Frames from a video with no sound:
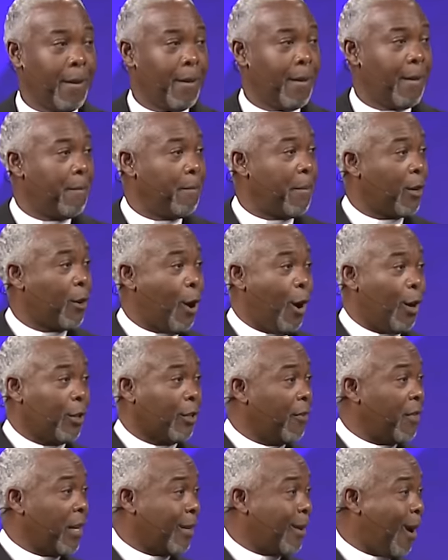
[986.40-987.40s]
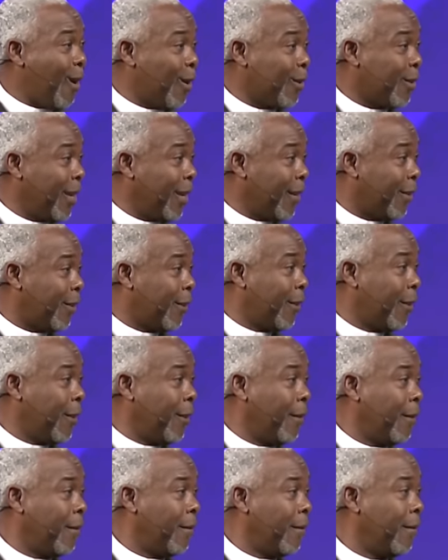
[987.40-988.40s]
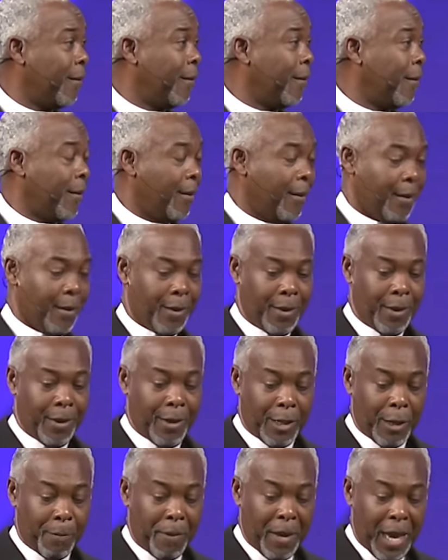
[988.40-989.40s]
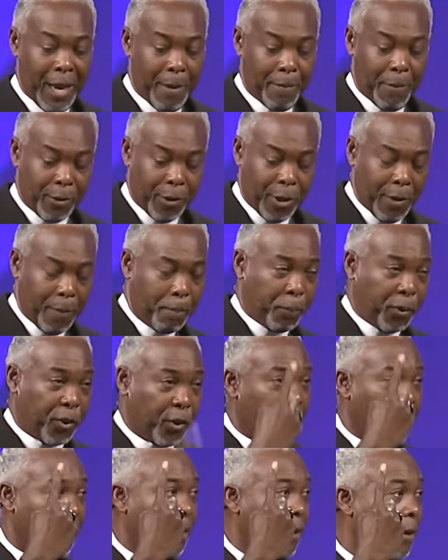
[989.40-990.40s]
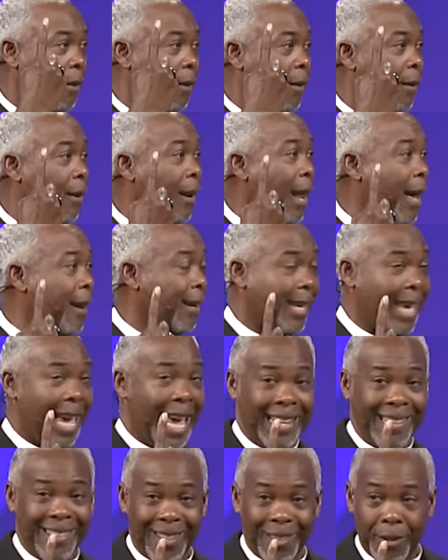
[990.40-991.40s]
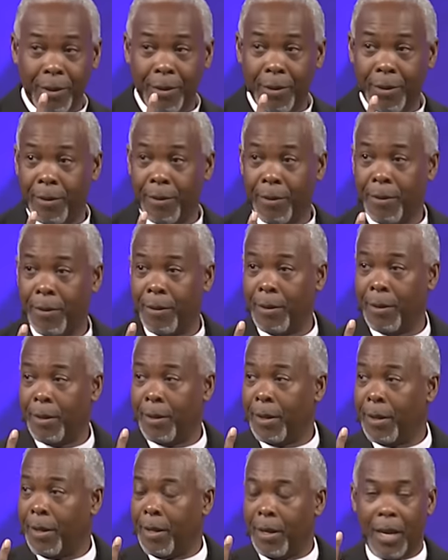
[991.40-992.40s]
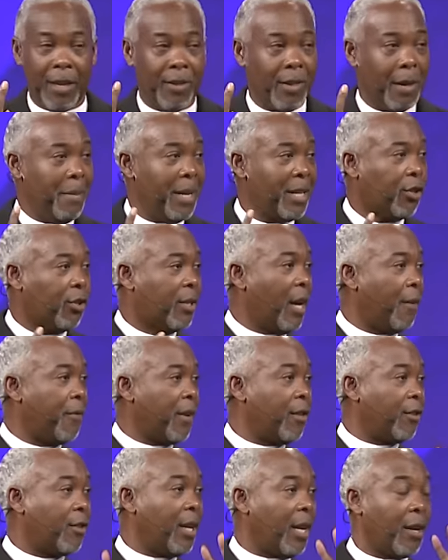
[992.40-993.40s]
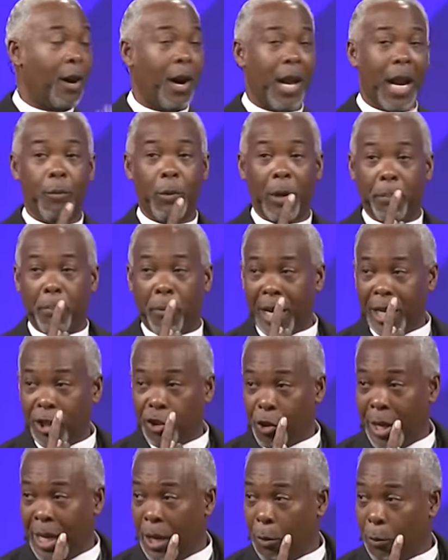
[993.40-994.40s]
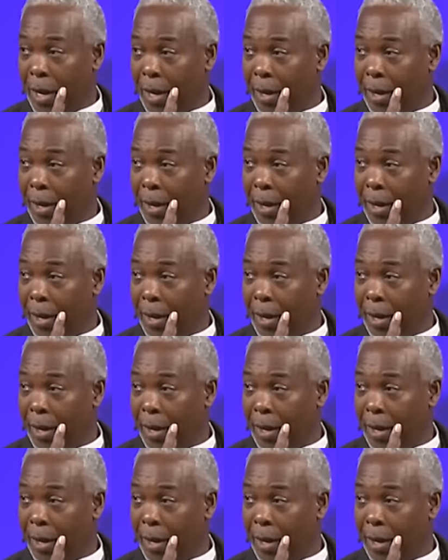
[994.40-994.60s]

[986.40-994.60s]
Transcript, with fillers: because of the darkness to be able to pss, light a candle in the midst of it and say, God, I will praise you anyway.